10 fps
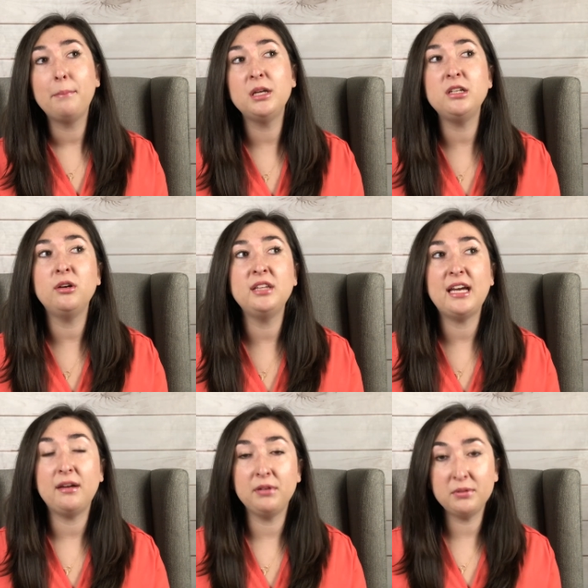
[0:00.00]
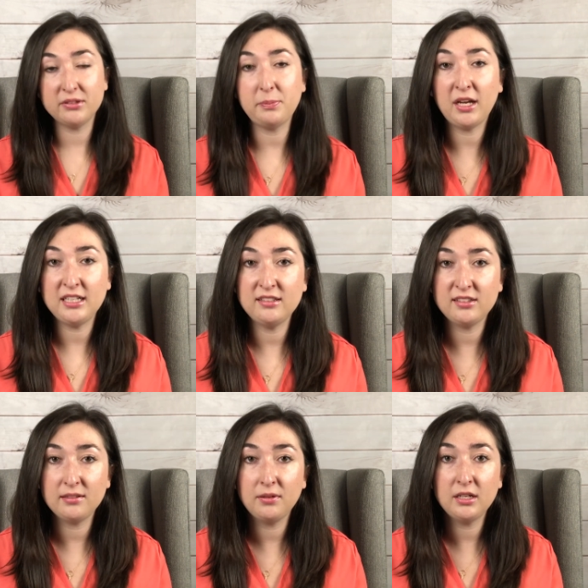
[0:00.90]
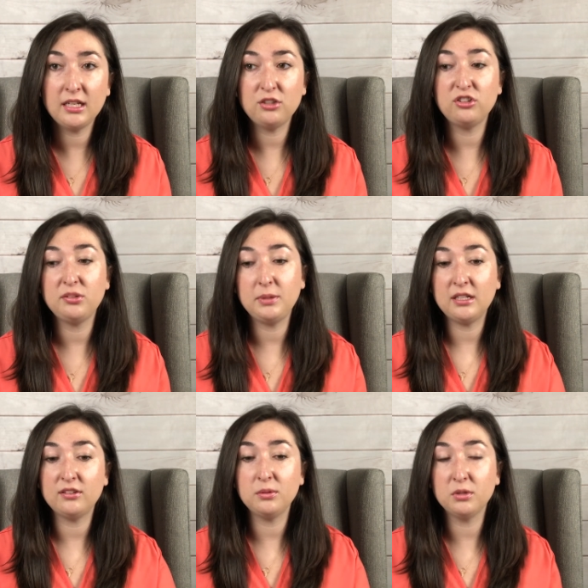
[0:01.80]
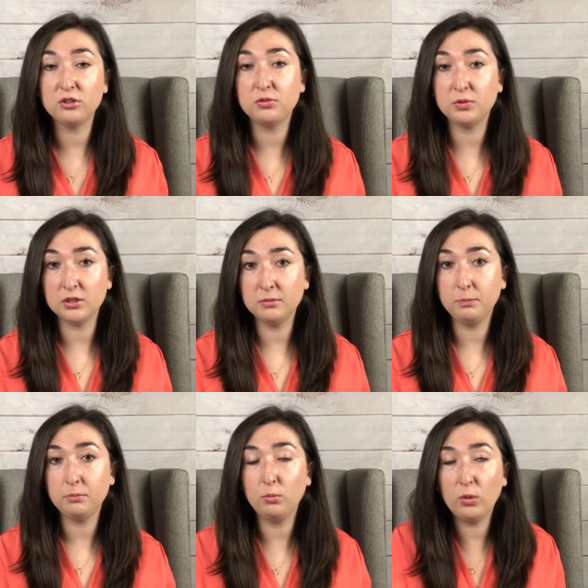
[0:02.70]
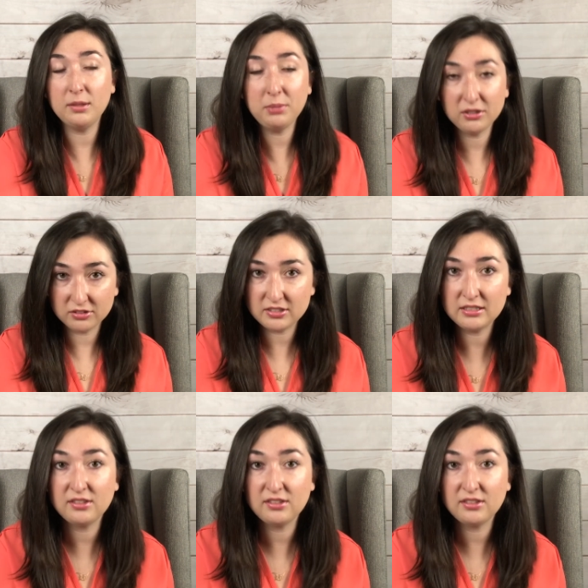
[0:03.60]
but know that everyone's body is different, and just because it worked for one person